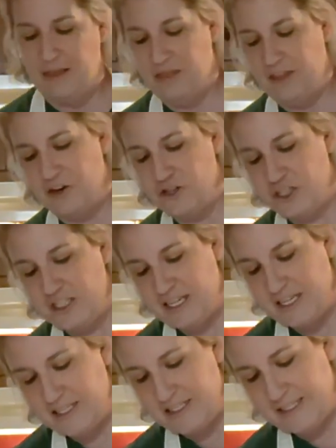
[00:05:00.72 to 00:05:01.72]
There she
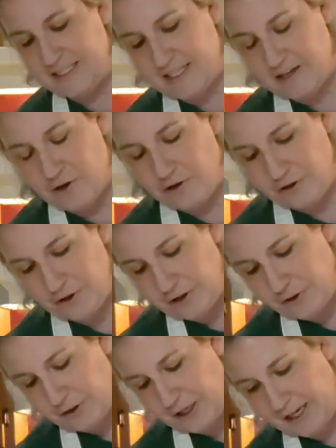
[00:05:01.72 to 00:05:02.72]
is in all her
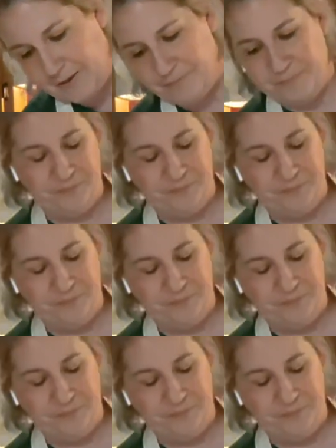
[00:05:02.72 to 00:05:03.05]
glory.